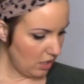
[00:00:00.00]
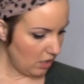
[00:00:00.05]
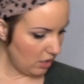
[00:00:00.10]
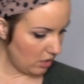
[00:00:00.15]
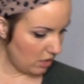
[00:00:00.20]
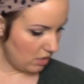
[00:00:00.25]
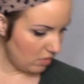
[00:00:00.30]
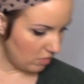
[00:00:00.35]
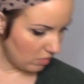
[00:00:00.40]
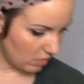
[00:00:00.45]

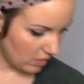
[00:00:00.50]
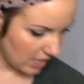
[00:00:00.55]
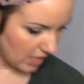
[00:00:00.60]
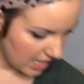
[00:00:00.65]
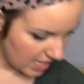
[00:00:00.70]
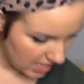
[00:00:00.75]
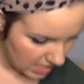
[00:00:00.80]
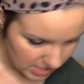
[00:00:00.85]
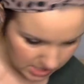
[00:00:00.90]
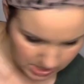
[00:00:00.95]
You
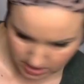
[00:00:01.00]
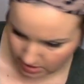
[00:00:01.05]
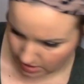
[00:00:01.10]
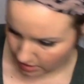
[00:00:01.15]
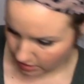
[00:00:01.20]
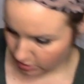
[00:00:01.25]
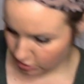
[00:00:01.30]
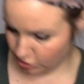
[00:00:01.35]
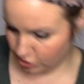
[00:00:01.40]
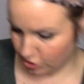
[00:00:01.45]

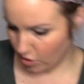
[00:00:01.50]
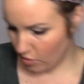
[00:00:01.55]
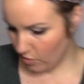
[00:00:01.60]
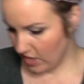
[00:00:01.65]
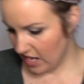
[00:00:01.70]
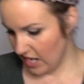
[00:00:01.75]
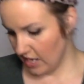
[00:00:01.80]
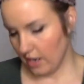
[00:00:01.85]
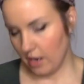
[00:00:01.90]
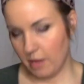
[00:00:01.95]
can
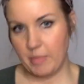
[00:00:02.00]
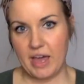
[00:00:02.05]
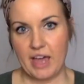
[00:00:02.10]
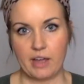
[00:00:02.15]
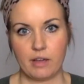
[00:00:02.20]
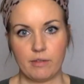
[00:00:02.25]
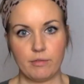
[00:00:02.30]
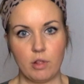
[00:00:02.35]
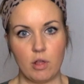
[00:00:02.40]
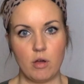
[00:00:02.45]
donate a
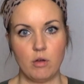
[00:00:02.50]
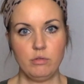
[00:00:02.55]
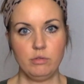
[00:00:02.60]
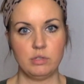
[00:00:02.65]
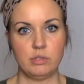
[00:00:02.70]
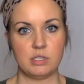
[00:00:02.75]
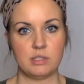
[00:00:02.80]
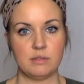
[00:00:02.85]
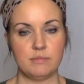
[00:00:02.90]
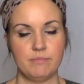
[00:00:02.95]
bag of
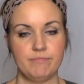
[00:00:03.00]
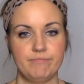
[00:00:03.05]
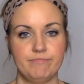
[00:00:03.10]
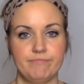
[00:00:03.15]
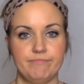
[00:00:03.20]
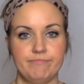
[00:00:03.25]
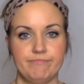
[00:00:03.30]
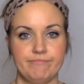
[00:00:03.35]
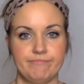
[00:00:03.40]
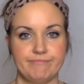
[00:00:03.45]
clothes.
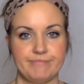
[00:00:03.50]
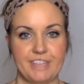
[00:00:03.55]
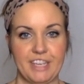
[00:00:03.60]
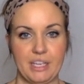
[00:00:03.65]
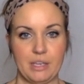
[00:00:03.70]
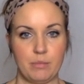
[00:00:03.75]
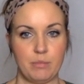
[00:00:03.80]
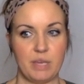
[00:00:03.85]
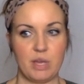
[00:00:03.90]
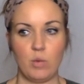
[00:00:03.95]

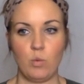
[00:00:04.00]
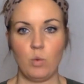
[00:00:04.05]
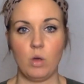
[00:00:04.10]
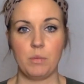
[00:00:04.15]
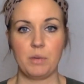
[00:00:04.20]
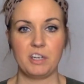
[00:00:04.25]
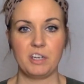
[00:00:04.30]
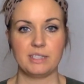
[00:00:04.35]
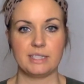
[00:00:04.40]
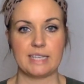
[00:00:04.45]
It can be a
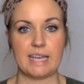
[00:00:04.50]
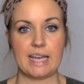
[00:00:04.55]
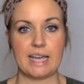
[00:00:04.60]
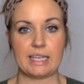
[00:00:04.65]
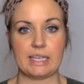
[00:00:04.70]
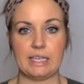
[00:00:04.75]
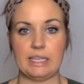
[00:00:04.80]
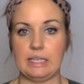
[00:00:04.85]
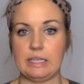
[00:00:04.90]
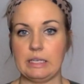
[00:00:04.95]
Walmart
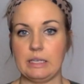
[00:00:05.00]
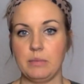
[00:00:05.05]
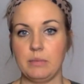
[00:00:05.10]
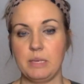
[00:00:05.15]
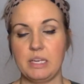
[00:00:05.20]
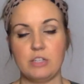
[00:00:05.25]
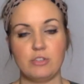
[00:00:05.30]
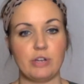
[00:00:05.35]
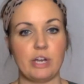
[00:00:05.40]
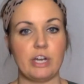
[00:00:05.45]
sack. It can
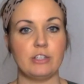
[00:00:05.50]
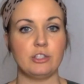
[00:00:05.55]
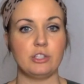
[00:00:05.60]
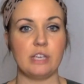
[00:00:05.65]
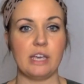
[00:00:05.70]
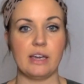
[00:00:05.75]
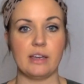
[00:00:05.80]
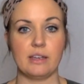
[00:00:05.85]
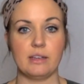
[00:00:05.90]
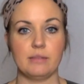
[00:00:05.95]
be a trash
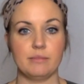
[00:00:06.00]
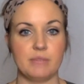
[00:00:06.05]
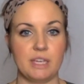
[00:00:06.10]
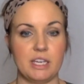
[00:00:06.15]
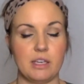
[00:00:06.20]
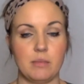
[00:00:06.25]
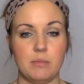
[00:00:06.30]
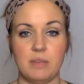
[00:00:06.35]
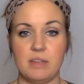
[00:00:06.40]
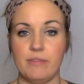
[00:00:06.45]
sack.
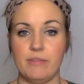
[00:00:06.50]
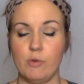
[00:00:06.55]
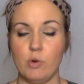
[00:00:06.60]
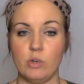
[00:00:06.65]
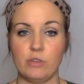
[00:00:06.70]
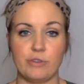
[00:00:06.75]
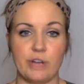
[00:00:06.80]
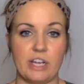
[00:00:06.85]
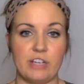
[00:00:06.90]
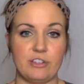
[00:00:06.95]
It can be
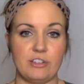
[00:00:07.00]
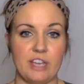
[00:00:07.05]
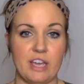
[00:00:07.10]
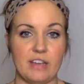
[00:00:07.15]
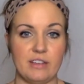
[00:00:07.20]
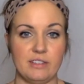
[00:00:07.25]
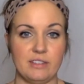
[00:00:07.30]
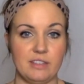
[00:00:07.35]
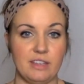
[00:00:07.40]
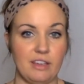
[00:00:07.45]
4 trash
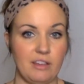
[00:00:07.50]
sacks.